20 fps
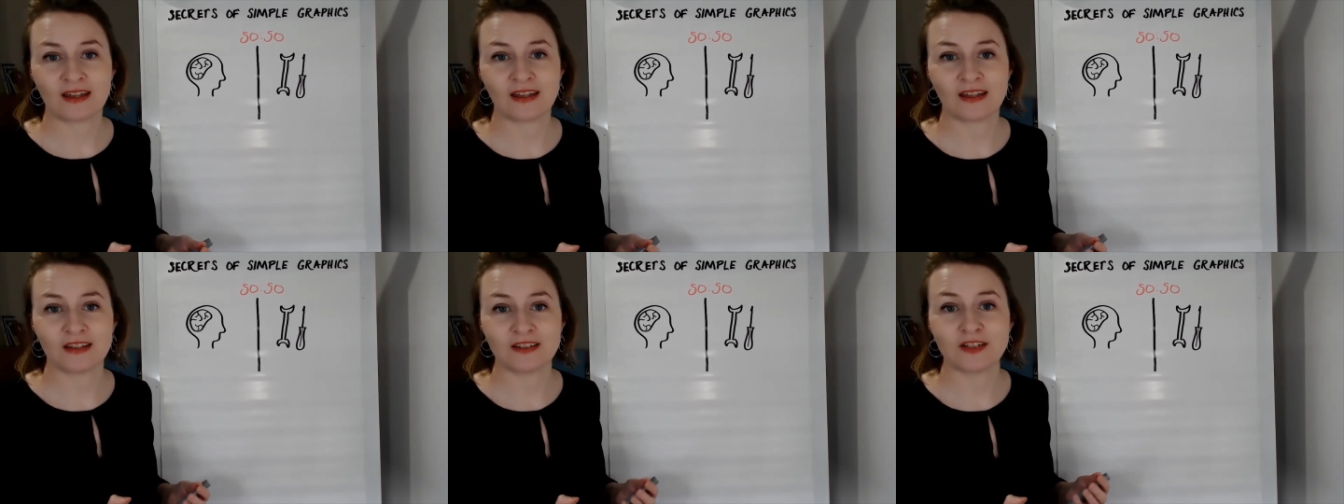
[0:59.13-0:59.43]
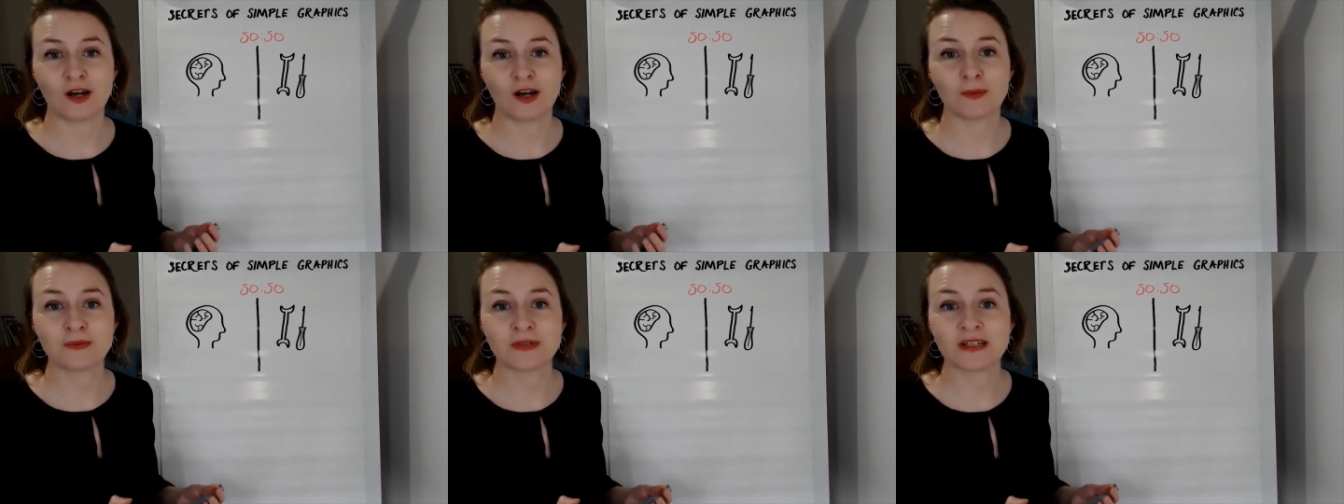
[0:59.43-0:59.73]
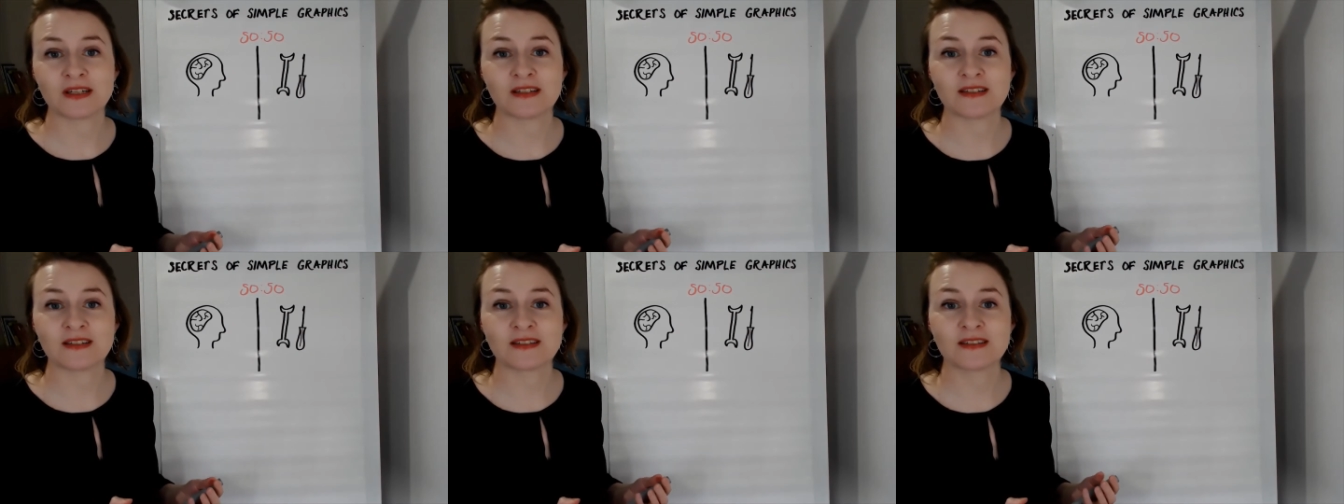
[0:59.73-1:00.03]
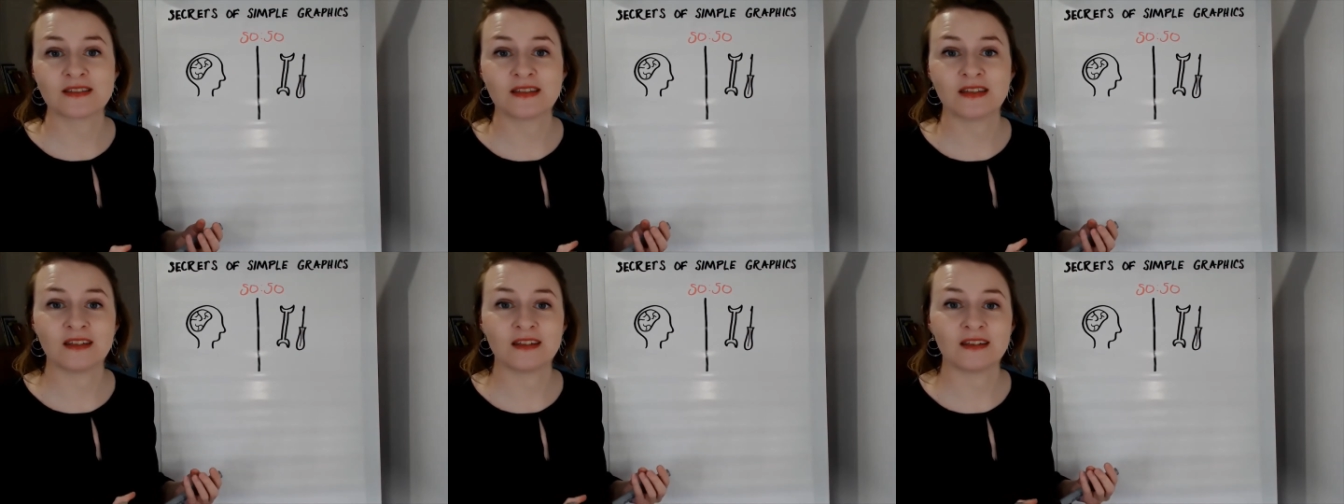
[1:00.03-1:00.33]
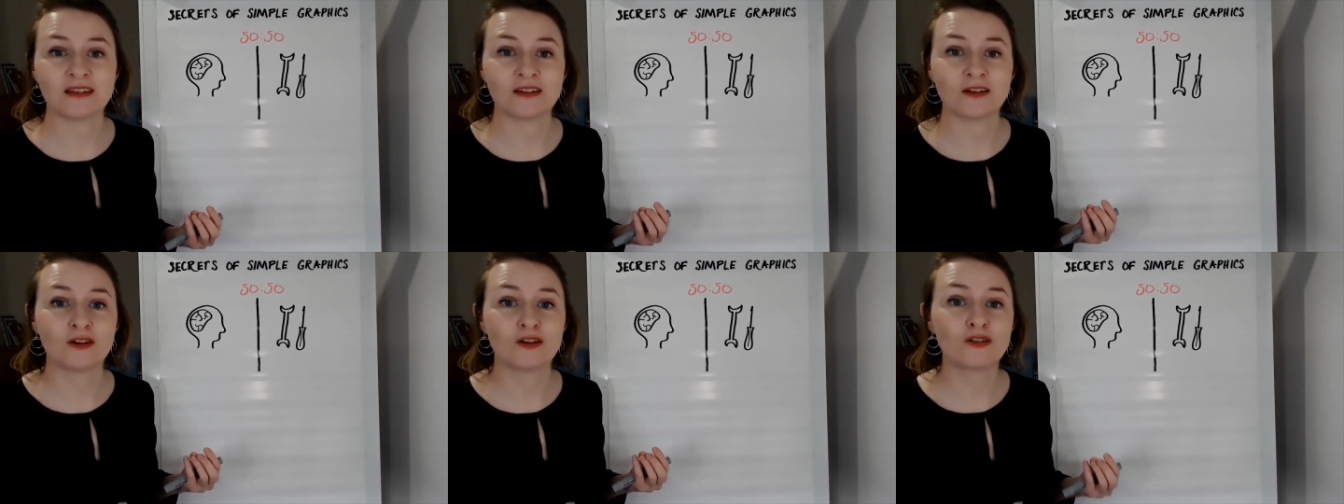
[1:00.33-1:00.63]
adopt is
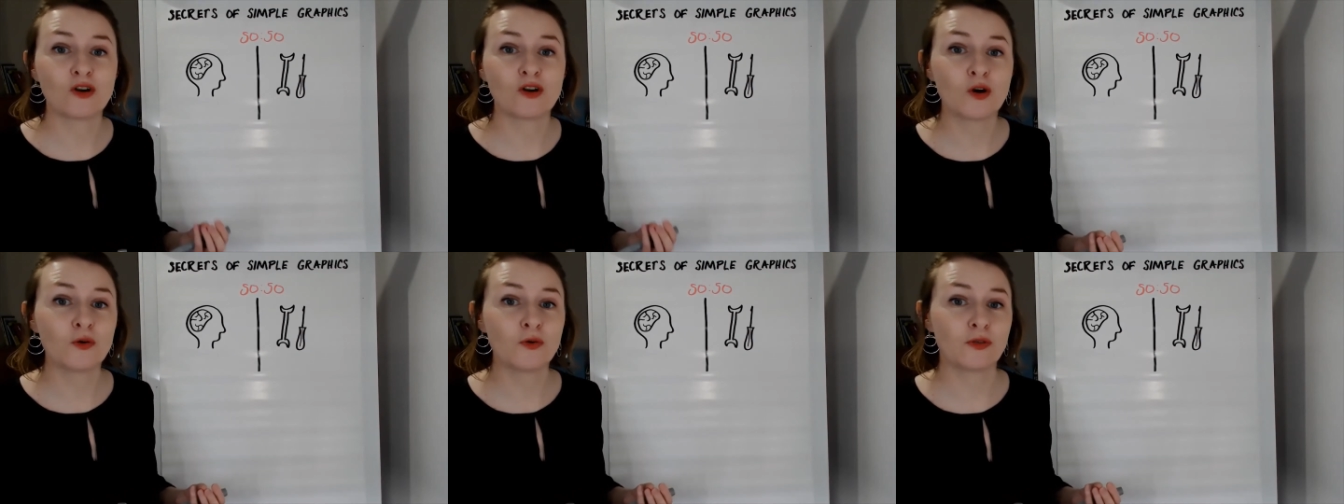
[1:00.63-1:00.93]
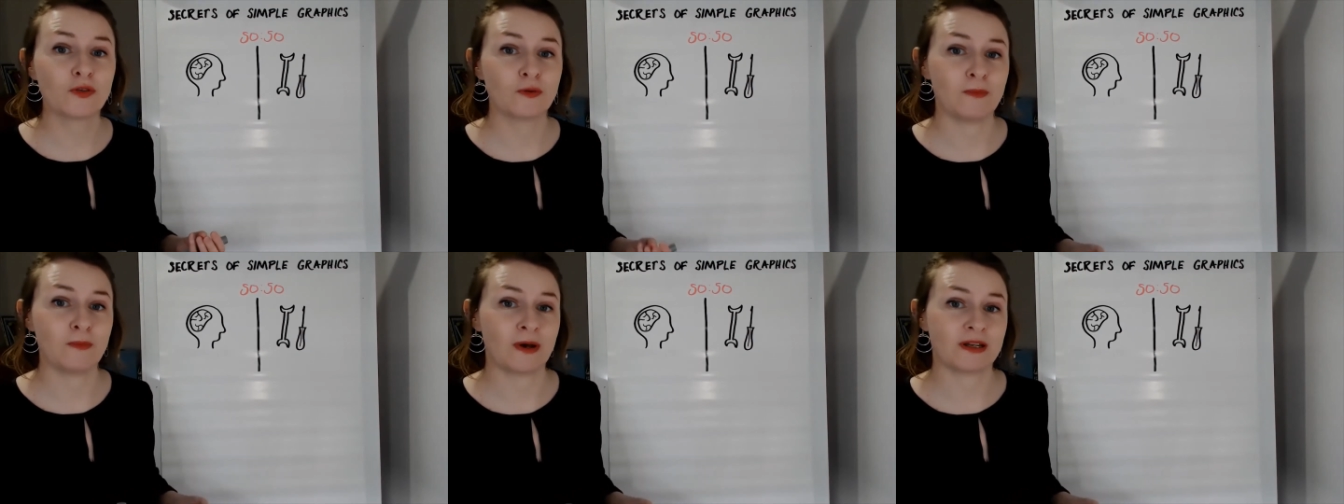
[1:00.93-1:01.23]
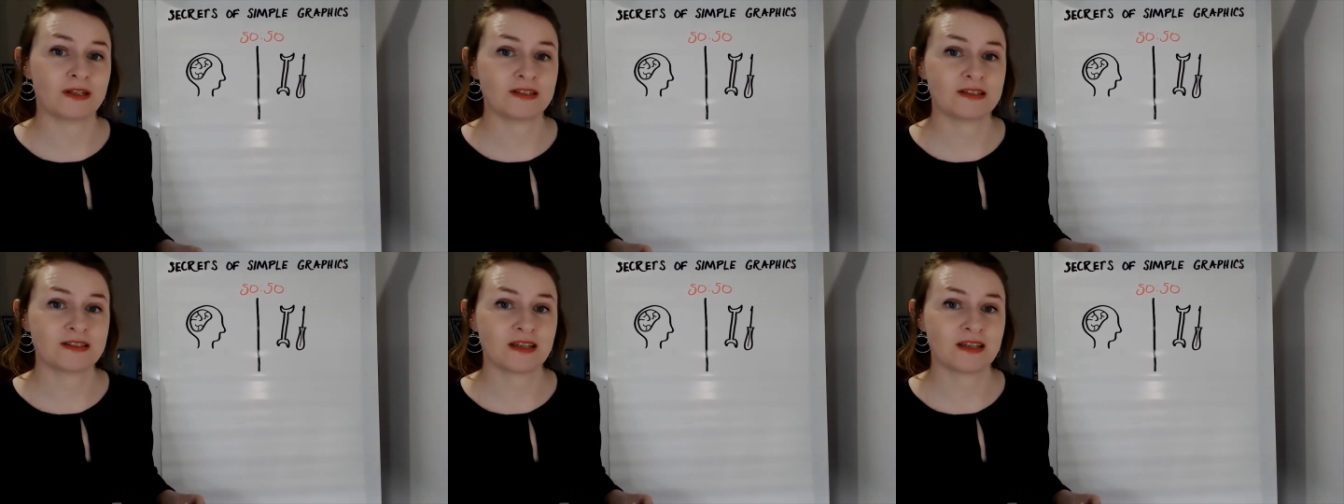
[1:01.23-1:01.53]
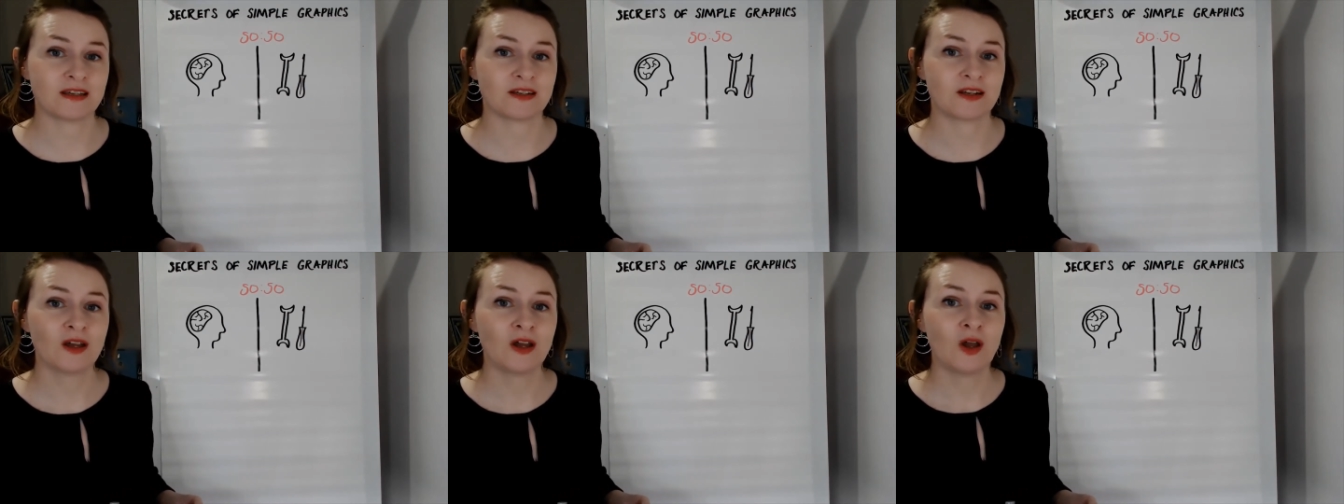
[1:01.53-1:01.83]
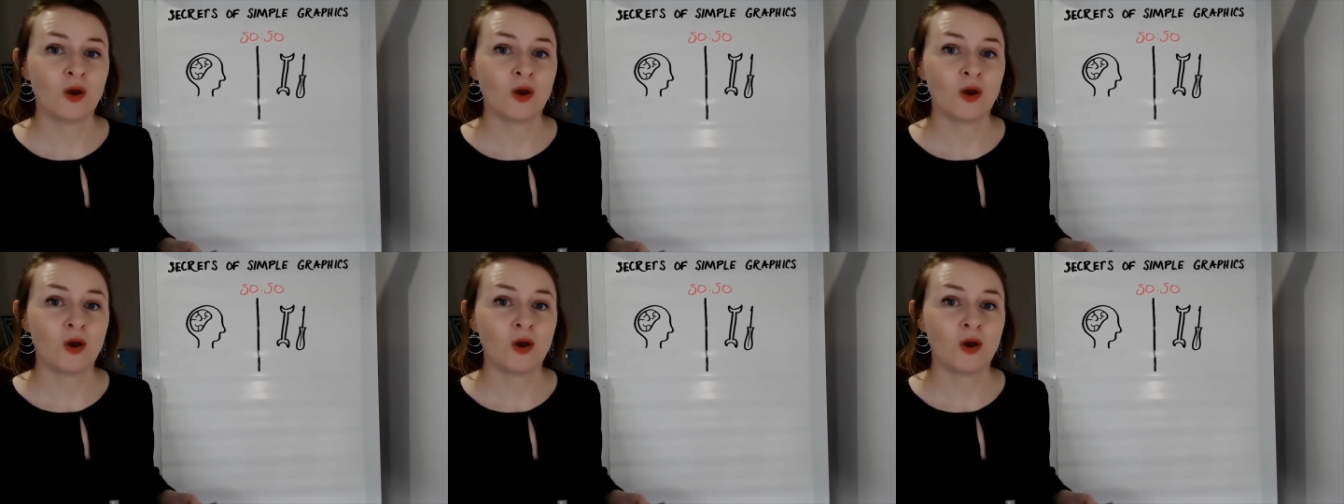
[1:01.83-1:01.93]
the growth mindset,